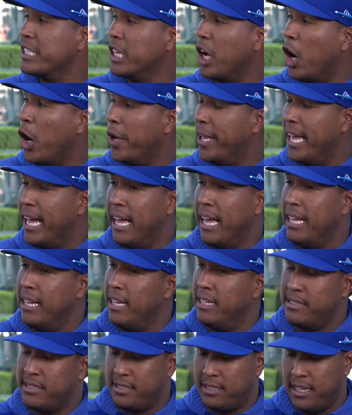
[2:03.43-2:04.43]
So yeah,
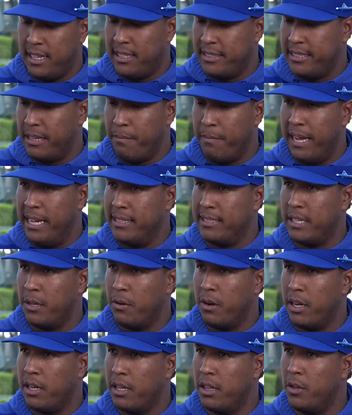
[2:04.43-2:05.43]
it's amazing
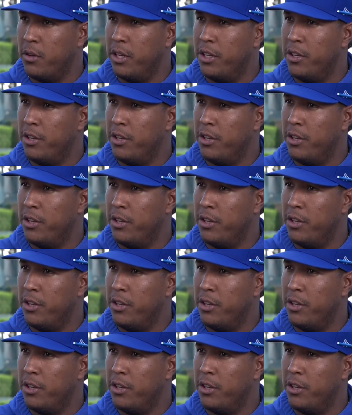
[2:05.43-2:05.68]
what he's doing.